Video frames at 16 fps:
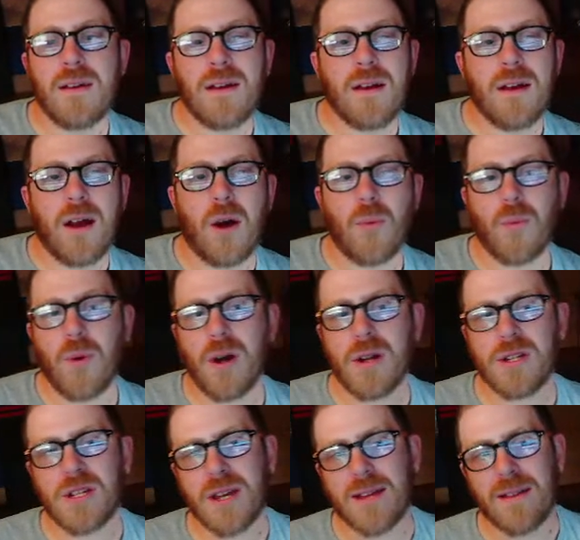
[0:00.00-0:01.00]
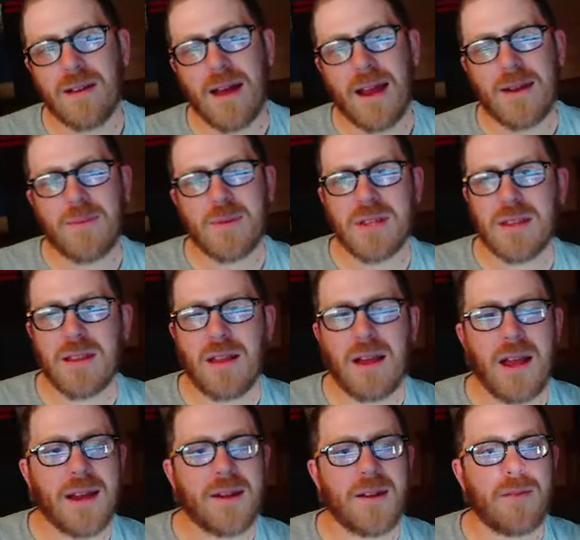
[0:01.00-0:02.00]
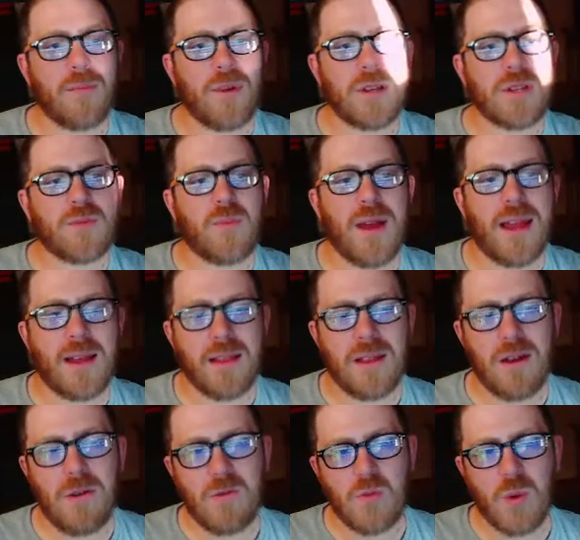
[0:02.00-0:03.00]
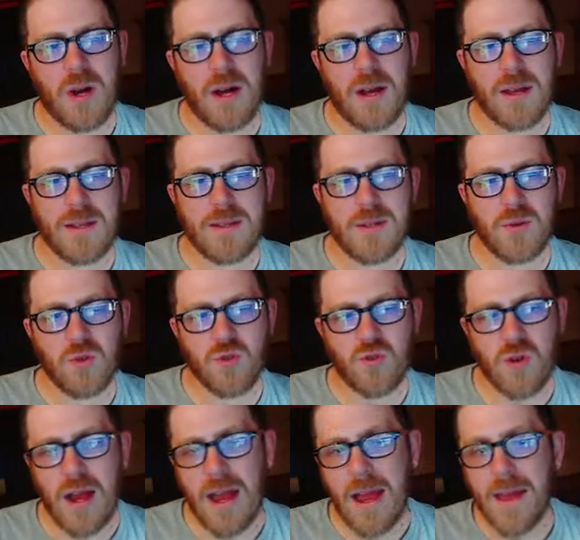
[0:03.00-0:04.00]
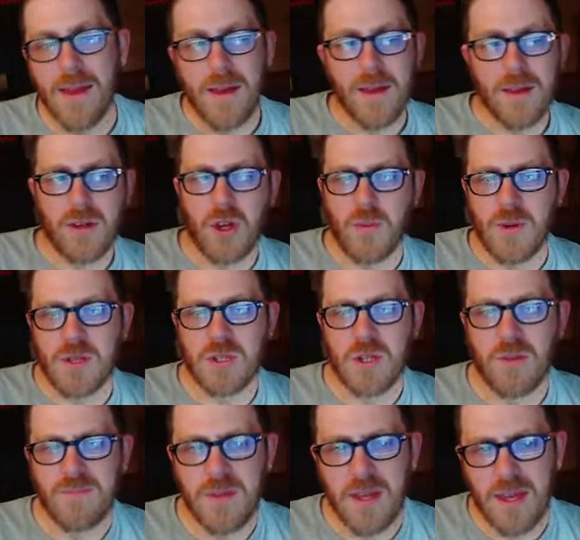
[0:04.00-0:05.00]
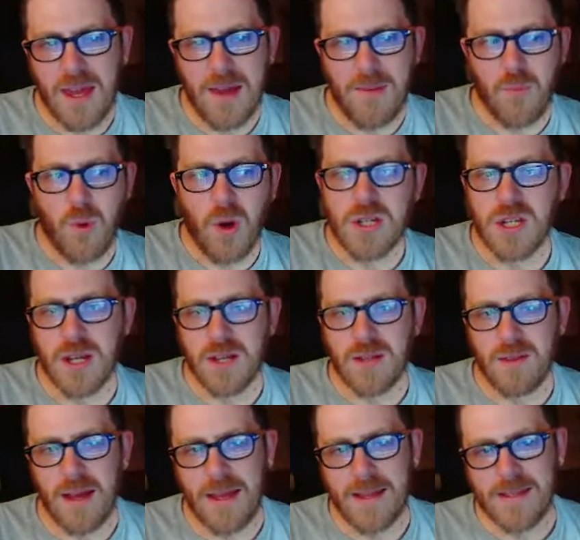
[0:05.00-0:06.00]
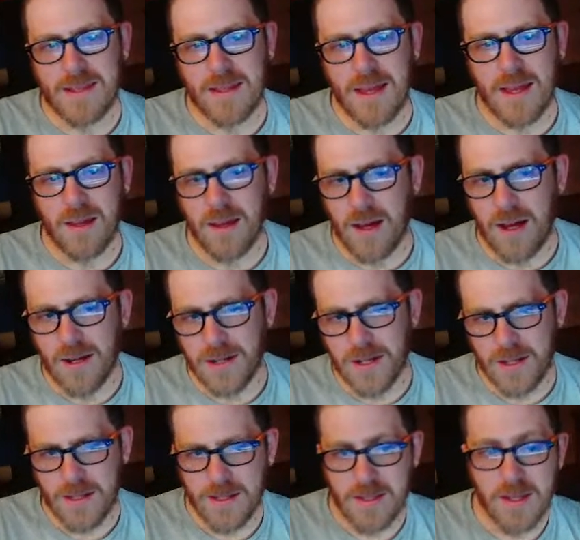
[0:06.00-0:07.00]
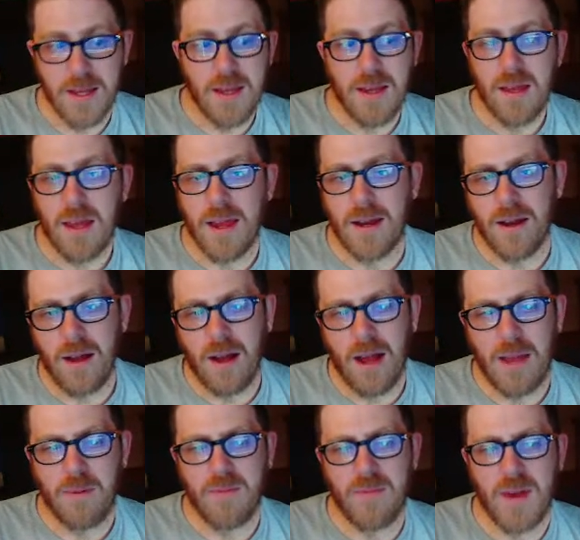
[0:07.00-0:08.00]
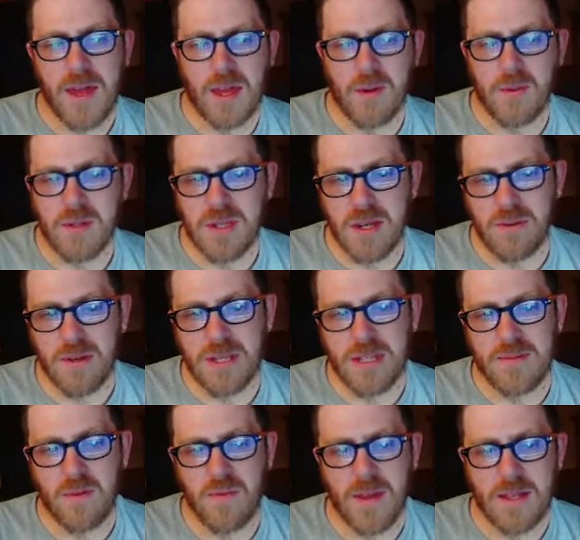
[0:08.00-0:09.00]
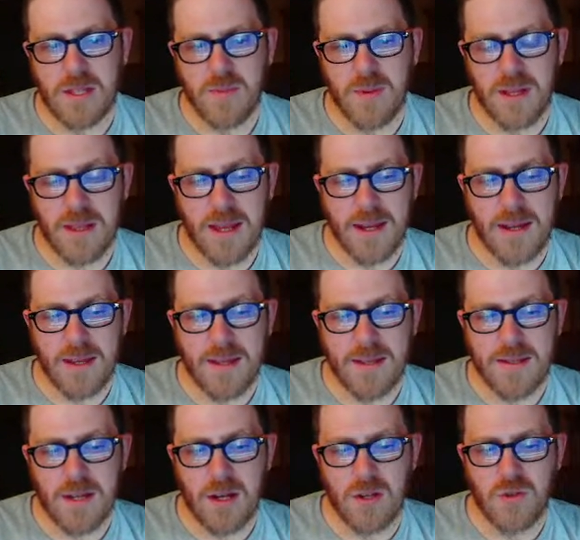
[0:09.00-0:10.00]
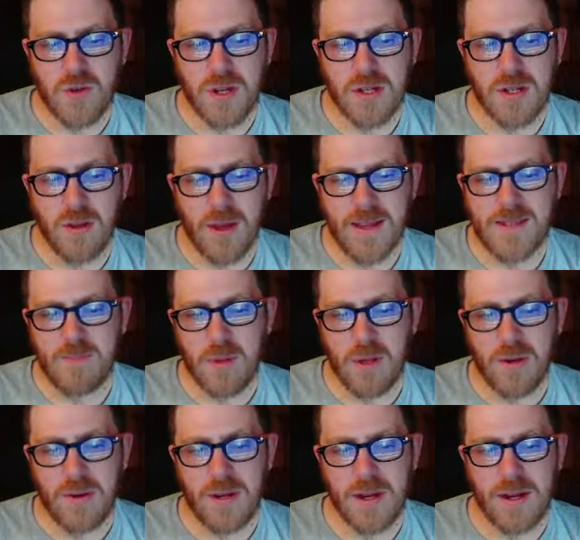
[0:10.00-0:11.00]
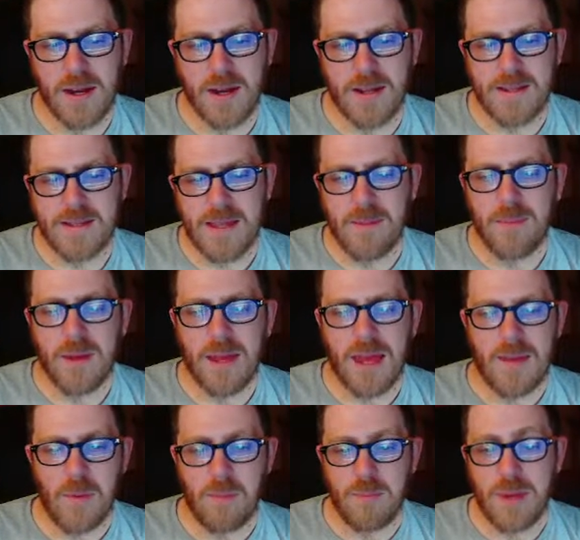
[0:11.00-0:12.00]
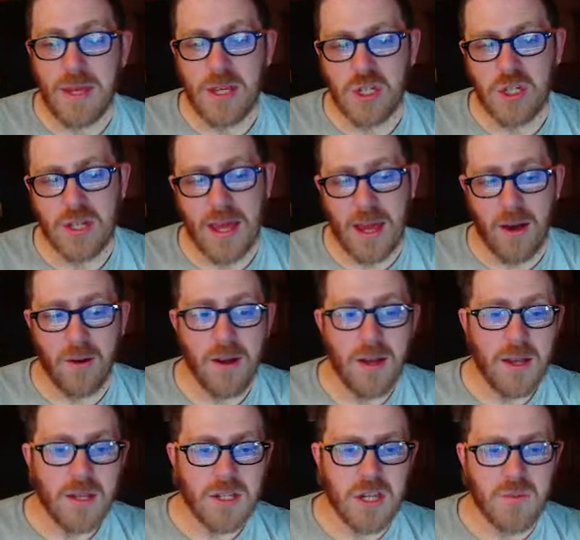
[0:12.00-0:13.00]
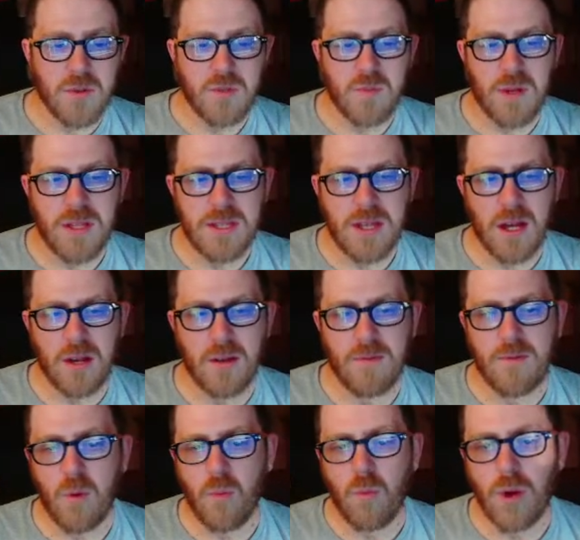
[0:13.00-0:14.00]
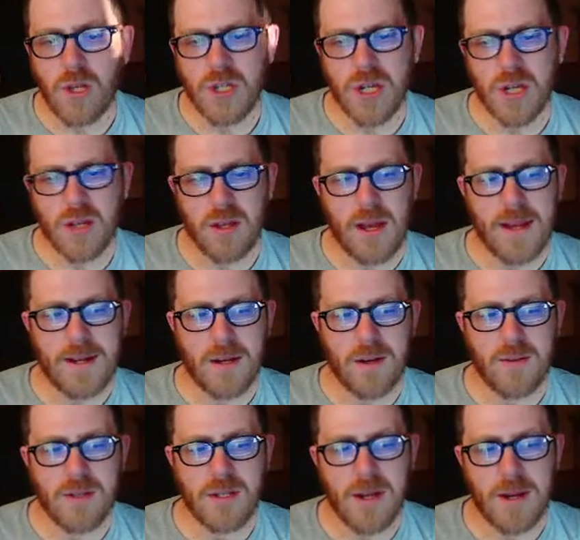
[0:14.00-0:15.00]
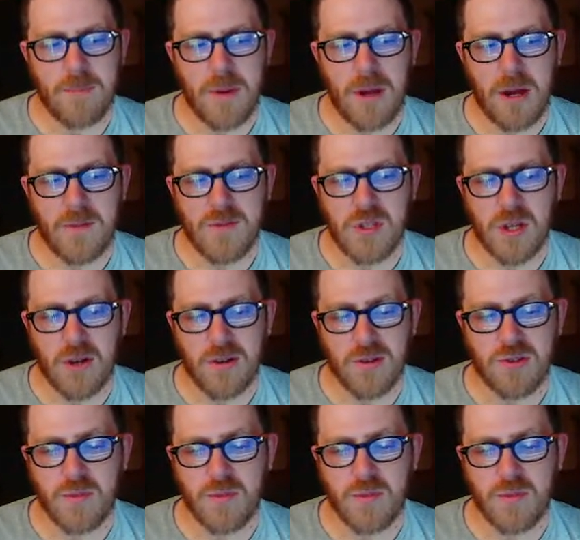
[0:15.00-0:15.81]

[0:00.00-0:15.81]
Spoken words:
A washing line was a line on which wet clothes were hung until dry. Humans often kept washing lines in their gardens. In a hypothetical series of events where Lady Cassandra had not exploded and instead became a beach towel, she was once hung from a washing line alongside a pair of socks from